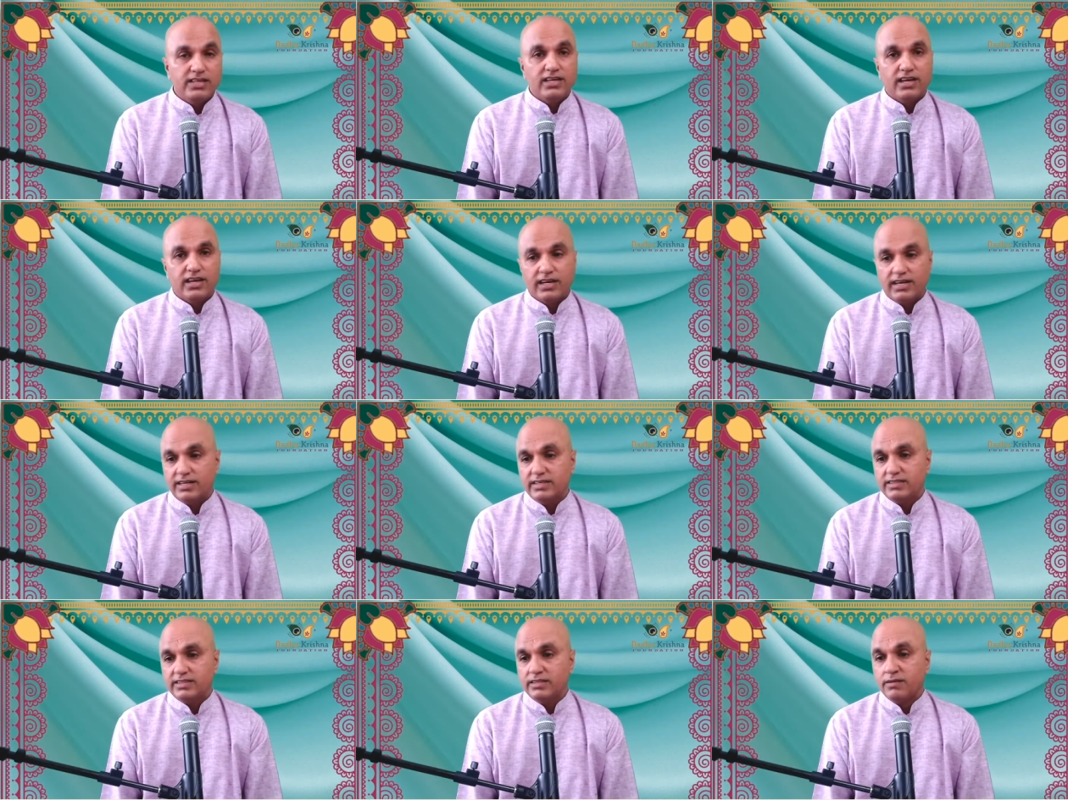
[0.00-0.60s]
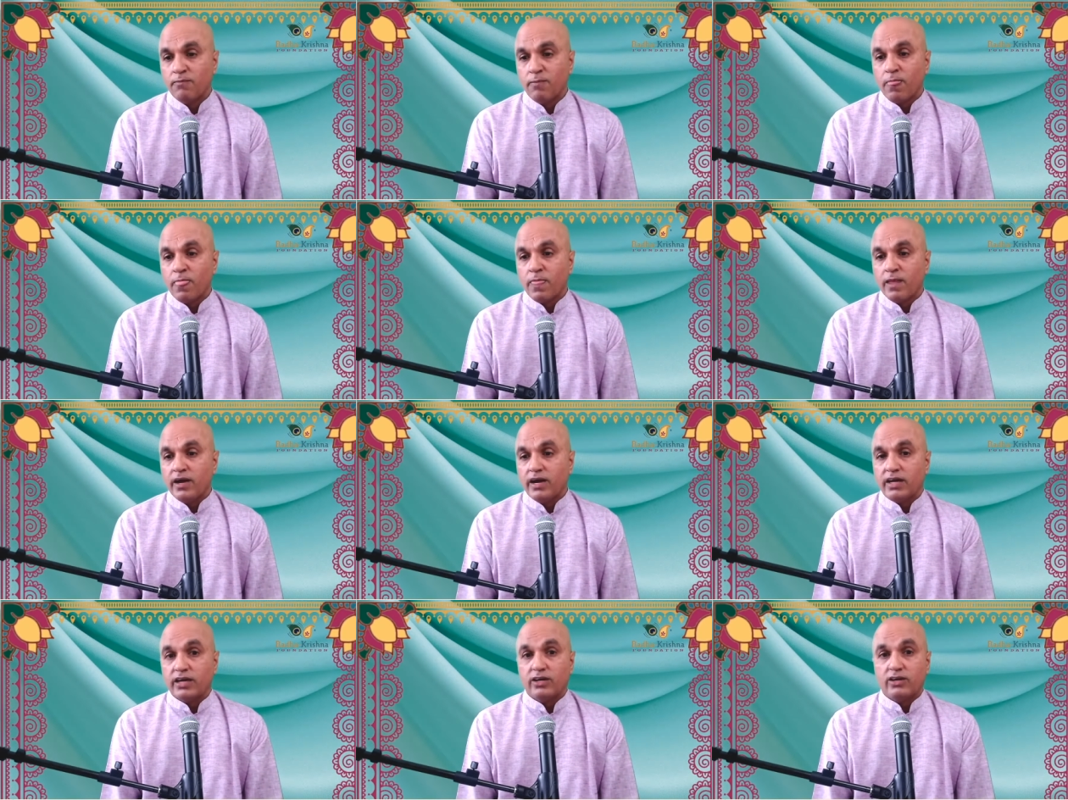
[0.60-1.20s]
and all the things
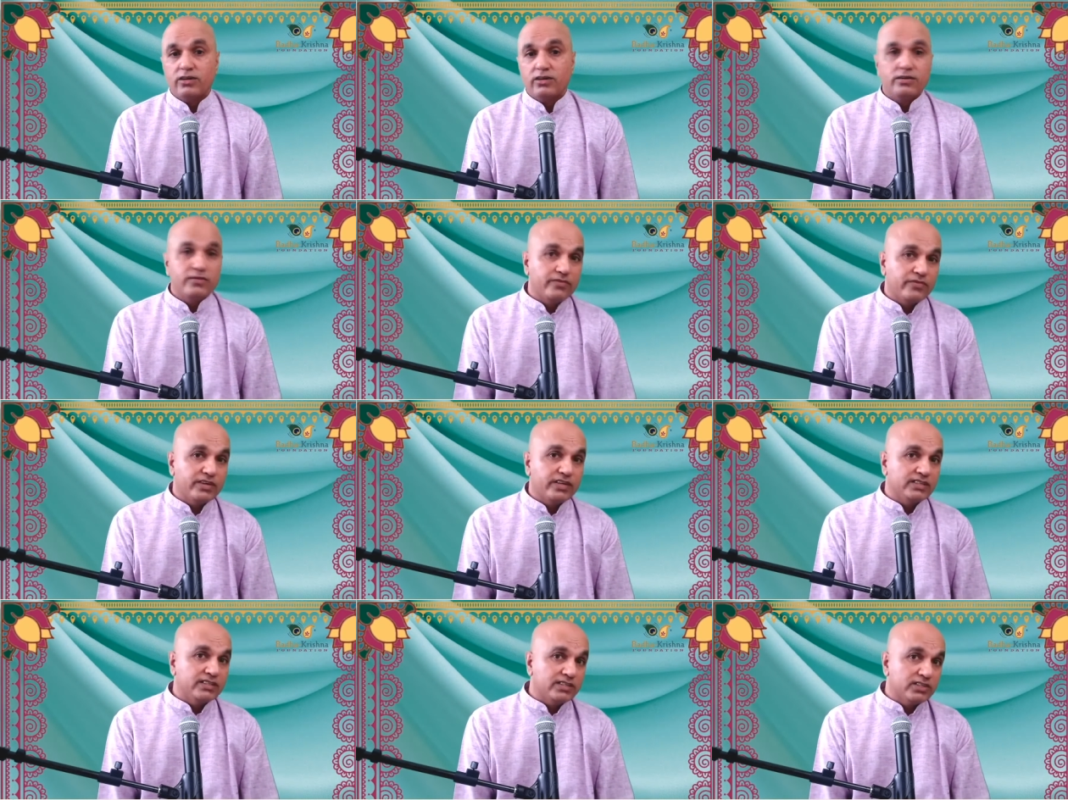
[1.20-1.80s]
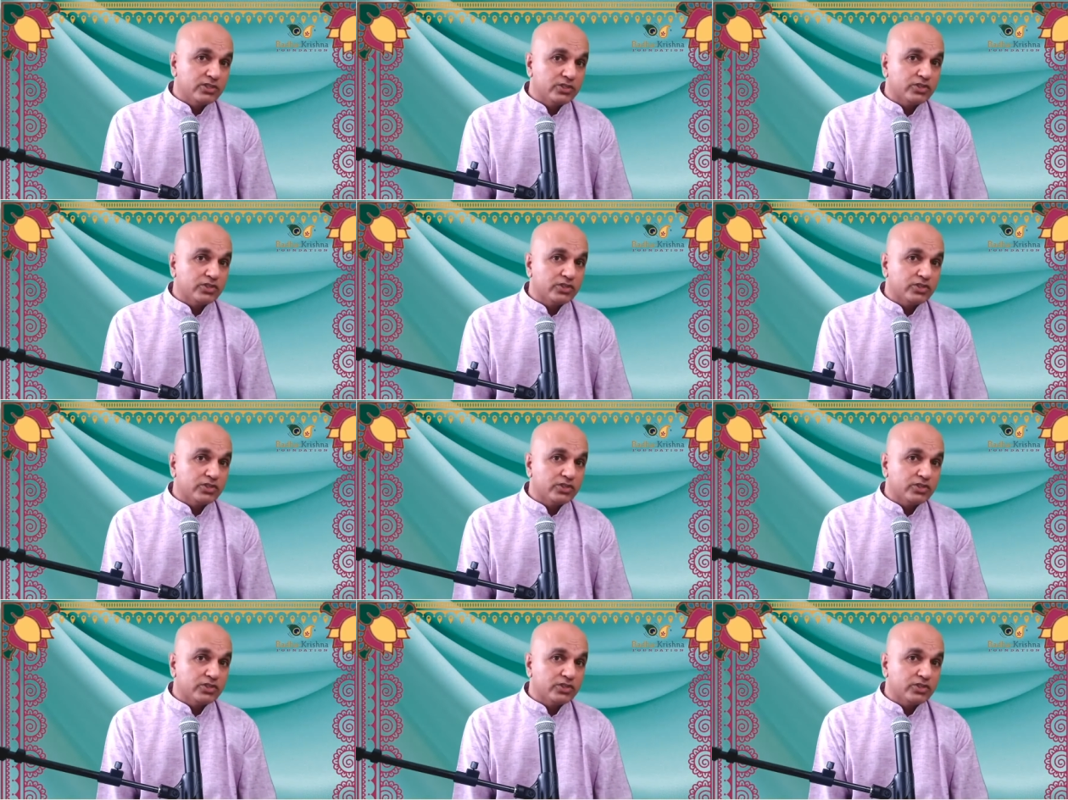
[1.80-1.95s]
that the scripture said,